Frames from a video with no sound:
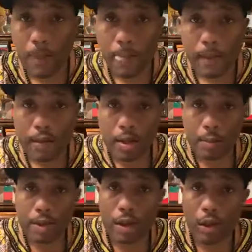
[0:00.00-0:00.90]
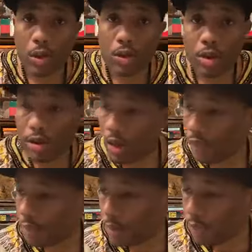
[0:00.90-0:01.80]
something that we should definitely
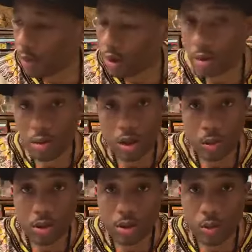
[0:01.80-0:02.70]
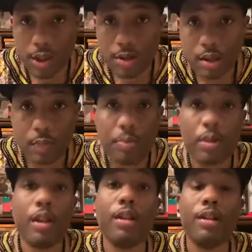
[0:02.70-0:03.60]
be focused on, which is Western
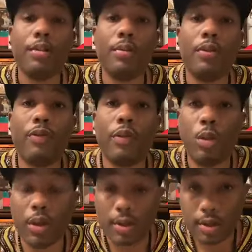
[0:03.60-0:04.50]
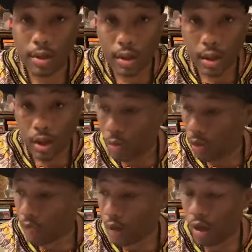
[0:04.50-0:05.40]
imperialism influence with
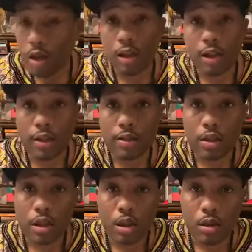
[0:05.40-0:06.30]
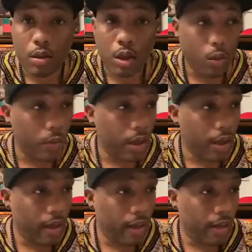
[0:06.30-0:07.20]
all these, you know,
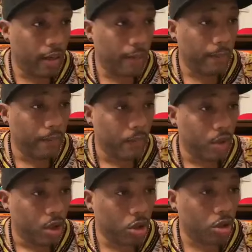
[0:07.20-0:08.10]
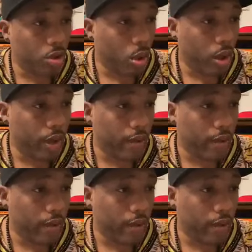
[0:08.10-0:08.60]
uh, historic